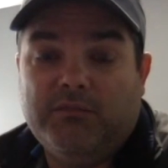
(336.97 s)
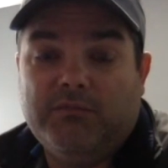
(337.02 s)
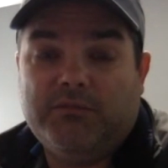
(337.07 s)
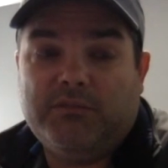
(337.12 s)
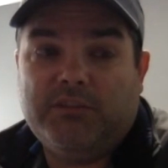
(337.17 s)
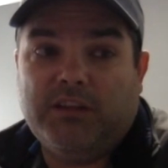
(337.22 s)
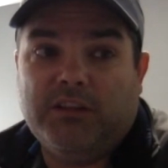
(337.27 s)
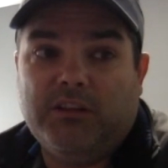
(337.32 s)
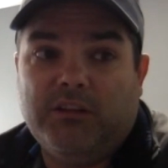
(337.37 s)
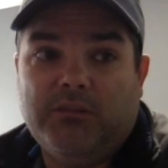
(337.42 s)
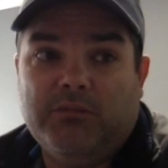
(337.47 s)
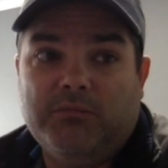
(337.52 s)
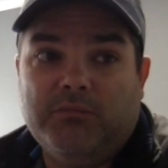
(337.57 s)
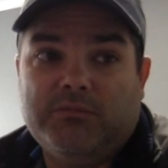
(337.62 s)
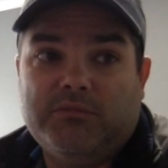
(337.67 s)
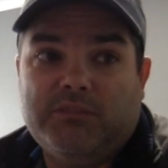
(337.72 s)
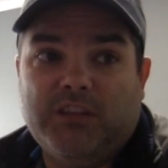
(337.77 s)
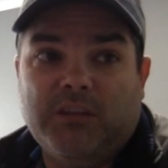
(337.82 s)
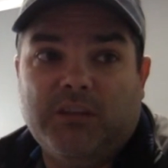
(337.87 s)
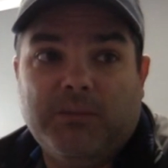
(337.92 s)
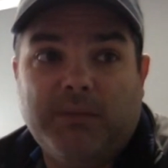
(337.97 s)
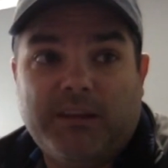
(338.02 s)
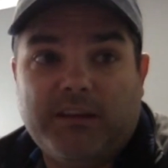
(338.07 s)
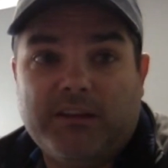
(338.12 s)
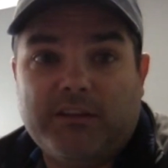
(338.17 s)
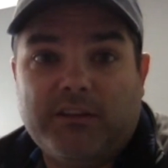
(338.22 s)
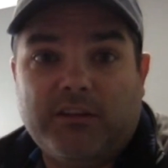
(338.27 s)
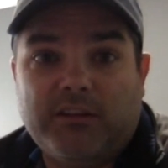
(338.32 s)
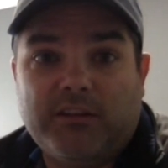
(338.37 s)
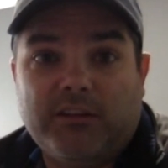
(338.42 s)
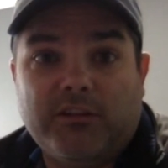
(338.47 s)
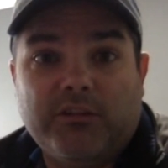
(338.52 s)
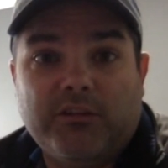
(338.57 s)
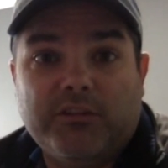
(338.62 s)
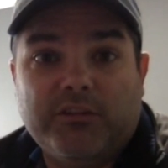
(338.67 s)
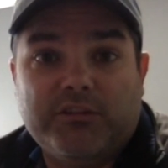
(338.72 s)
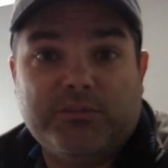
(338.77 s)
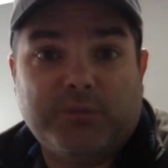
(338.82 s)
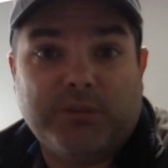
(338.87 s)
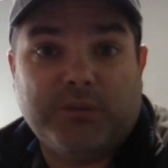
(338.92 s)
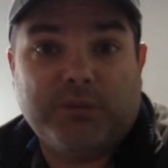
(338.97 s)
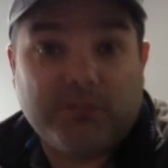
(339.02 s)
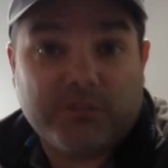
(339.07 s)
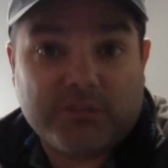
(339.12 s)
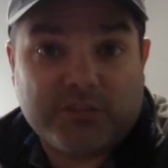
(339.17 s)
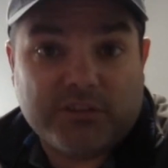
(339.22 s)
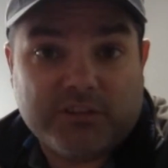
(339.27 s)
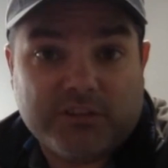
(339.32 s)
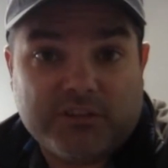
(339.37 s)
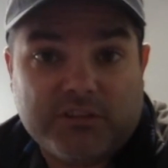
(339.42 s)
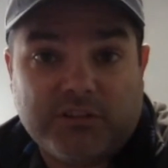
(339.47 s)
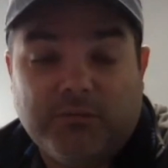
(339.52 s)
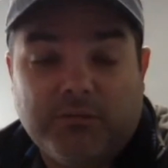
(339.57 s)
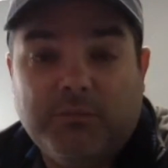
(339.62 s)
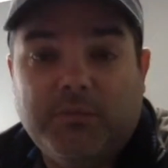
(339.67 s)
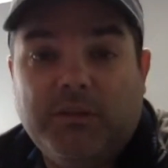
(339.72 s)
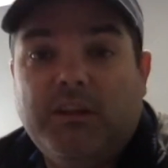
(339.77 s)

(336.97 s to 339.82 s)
Tell them how to turn on their sprinkler system.